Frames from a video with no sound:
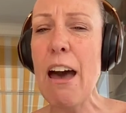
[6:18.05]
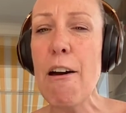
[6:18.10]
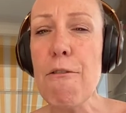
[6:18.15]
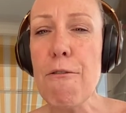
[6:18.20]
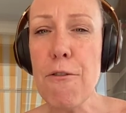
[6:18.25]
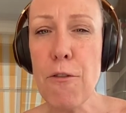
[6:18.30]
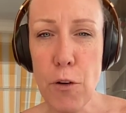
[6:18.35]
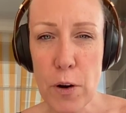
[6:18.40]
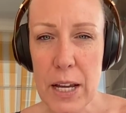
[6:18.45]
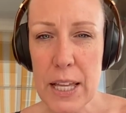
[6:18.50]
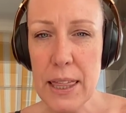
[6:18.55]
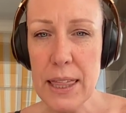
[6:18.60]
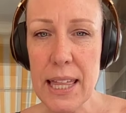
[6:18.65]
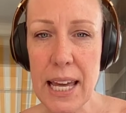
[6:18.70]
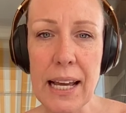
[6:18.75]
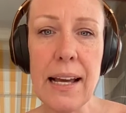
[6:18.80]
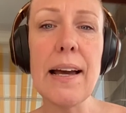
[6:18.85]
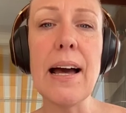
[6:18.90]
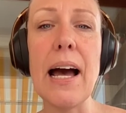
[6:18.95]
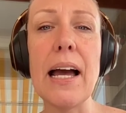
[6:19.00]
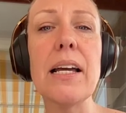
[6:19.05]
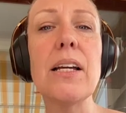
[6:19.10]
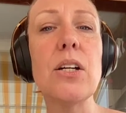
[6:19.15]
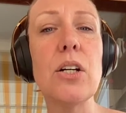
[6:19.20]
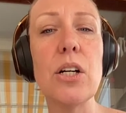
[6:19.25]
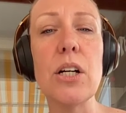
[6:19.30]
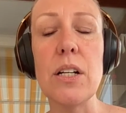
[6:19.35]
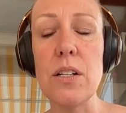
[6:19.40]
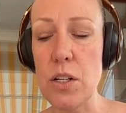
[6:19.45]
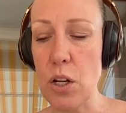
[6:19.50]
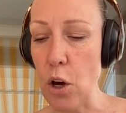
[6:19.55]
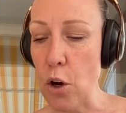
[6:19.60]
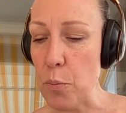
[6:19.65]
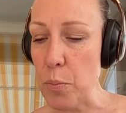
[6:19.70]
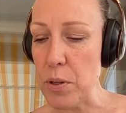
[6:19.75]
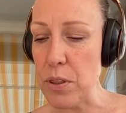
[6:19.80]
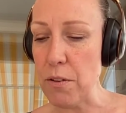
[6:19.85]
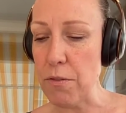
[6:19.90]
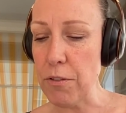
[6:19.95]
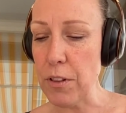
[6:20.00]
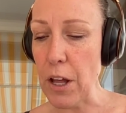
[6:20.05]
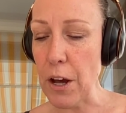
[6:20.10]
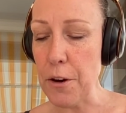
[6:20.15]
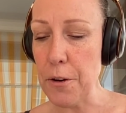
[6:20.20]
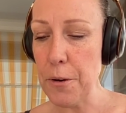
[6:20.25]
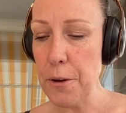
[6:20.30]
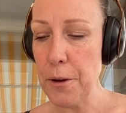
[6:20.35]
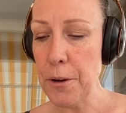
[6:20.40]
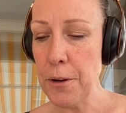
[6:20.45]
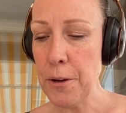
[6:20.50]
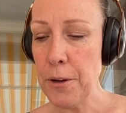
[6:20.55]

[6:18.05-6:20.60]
everything I could to open the flow.